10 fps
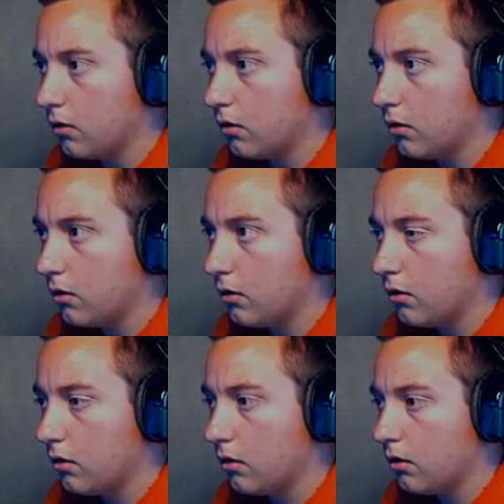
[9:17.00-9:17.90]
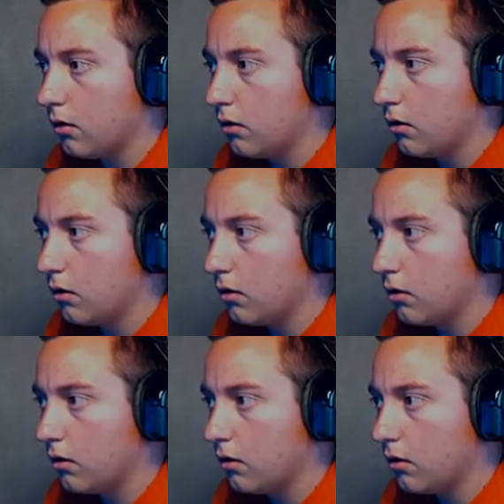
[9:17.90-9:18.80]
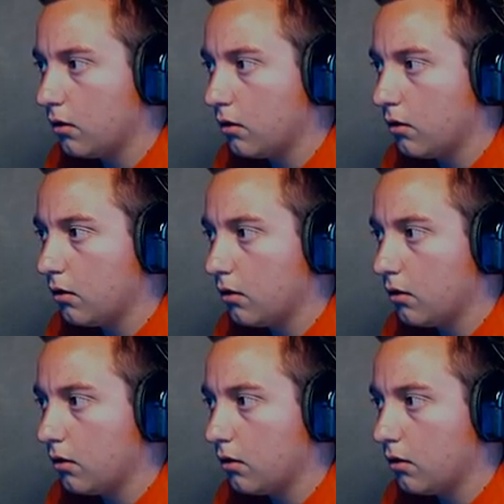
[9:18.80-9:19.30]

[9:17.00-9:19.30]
[no speech]